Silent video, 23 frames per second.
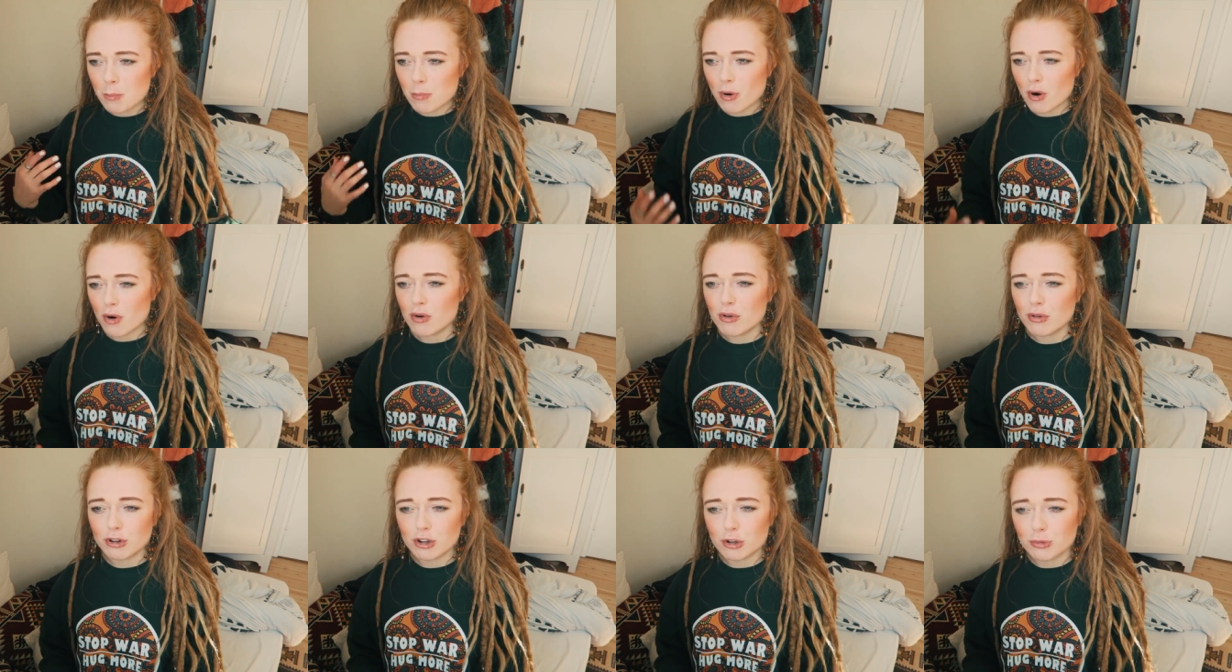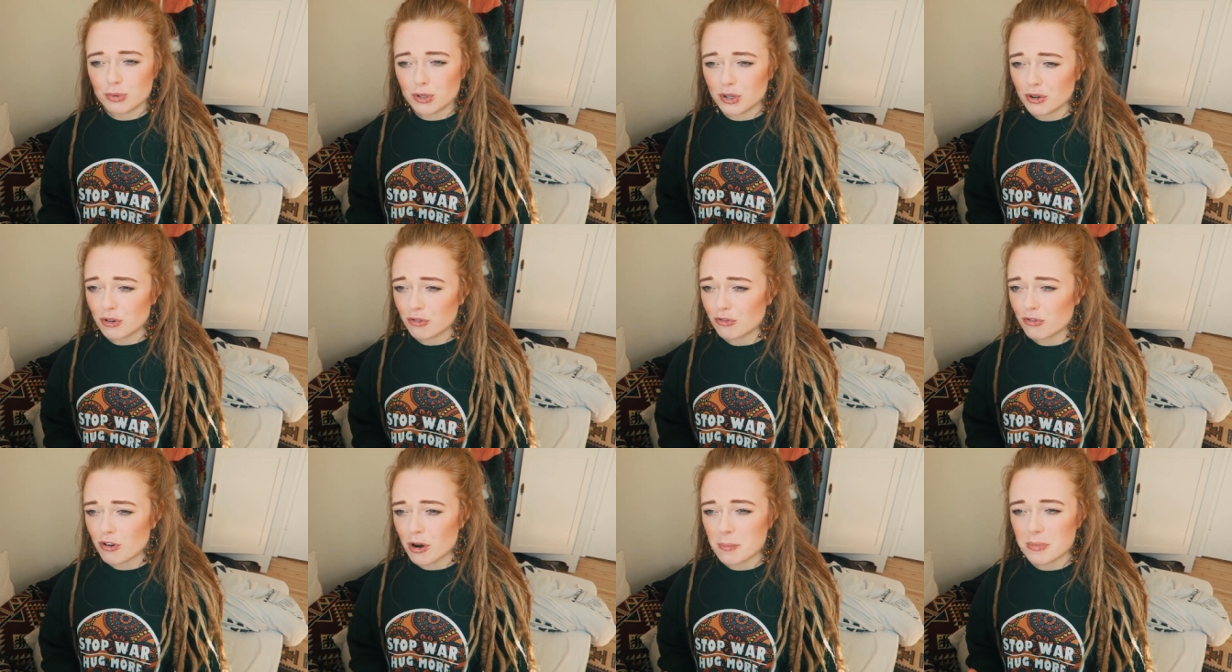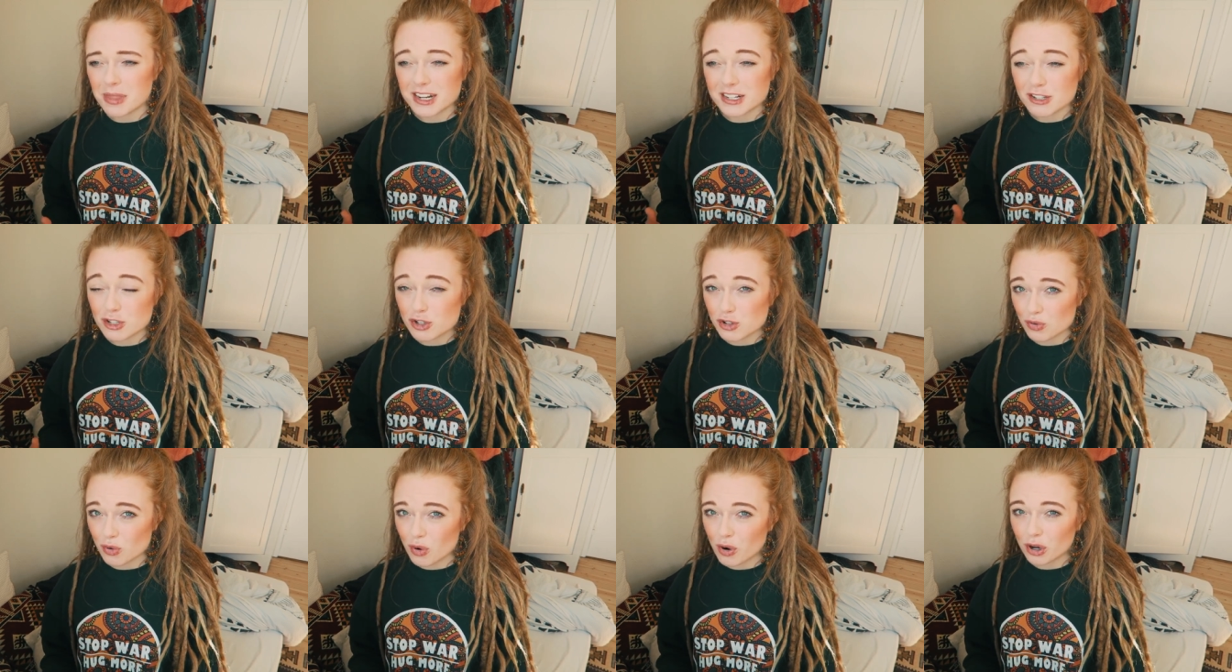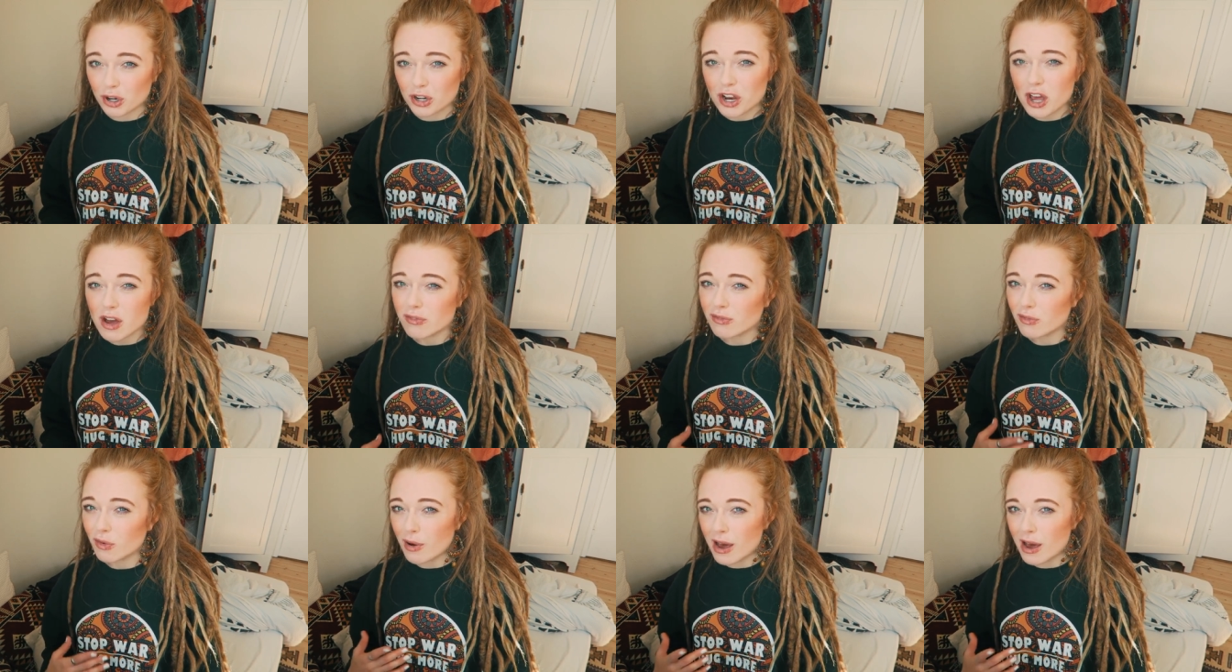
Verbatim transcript: borrow a computer from that's strong enough